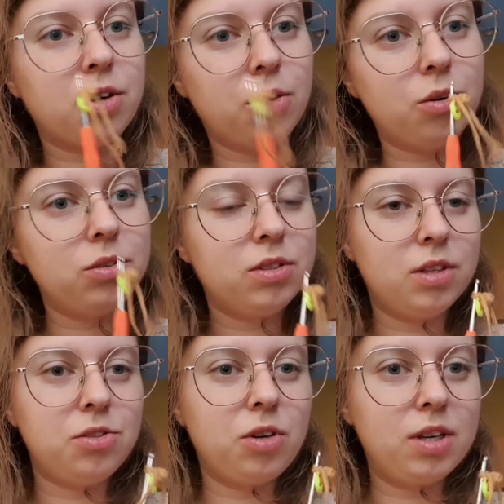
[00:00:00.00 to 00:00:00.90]
code
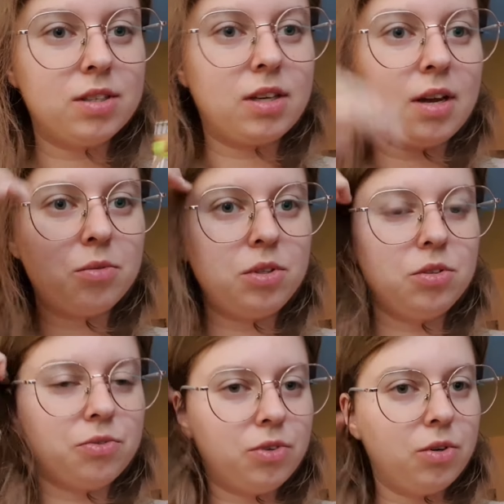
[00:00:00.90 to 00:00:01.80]
that you can scan with
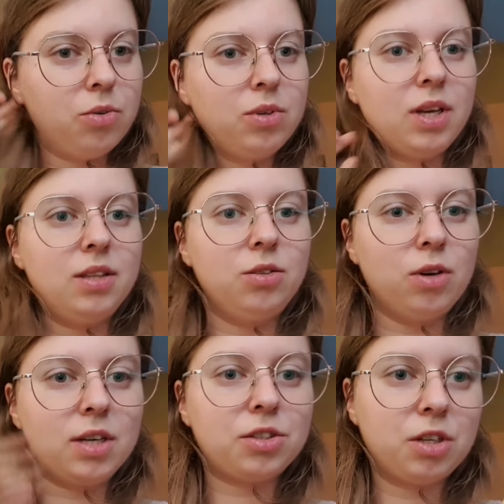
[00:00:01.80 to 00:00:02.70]
your phone and you
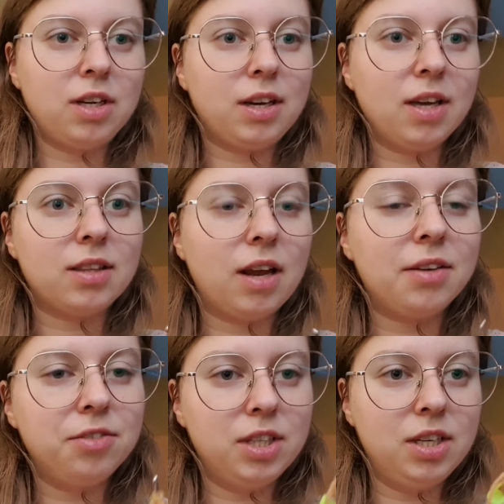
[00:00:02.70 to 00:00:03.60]
actually get
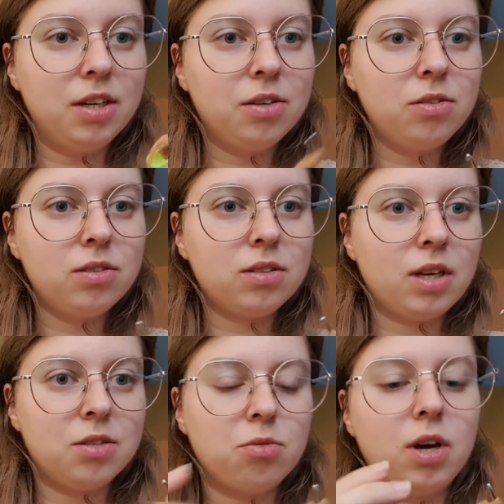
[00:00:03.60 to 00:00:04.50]
like videos
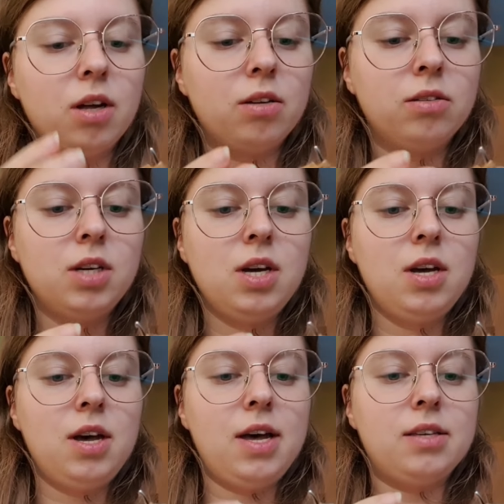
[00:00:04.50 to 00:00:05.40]
as well
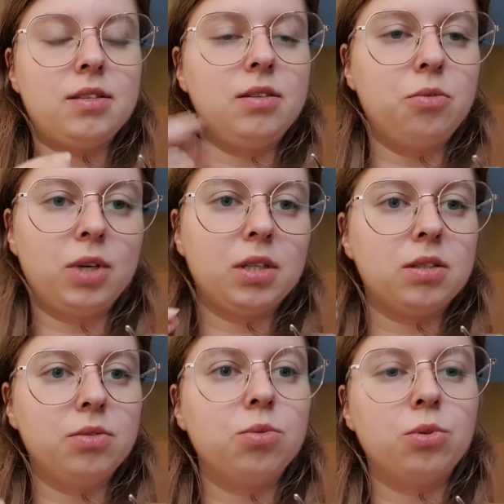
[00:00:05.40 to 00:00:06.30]
as the
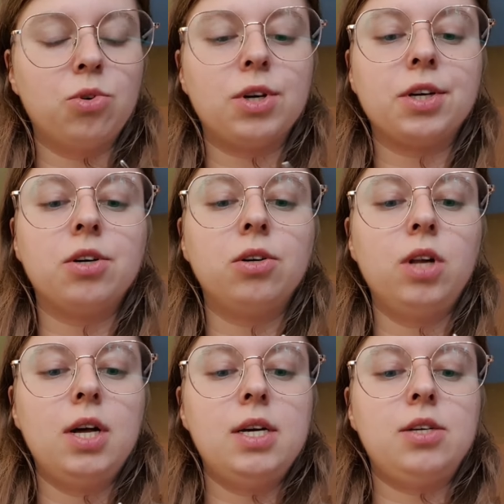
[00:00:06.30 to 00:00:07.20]
written tutorial.
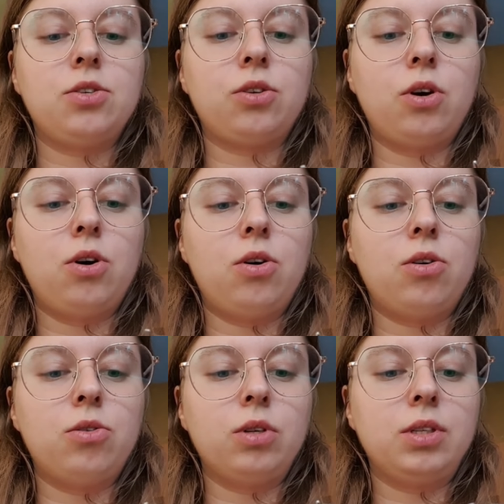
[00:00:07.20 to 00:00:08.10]

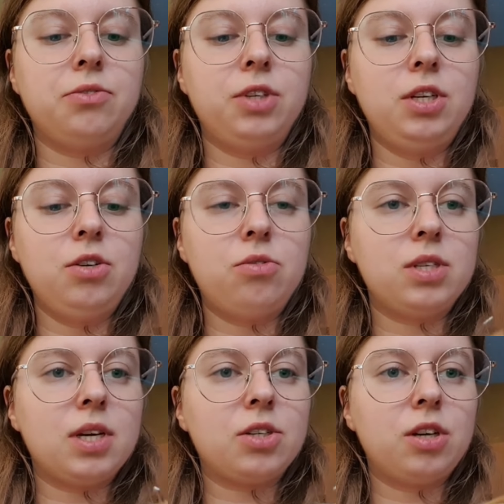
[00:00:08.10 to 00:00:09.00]
So the video
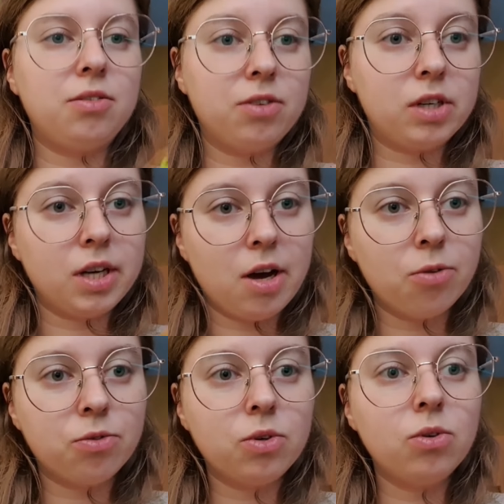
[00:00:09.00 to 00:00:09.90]
was actually very
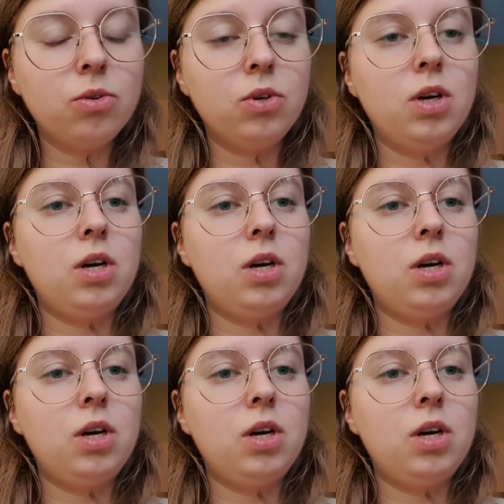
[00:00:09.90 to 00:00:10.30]
helpful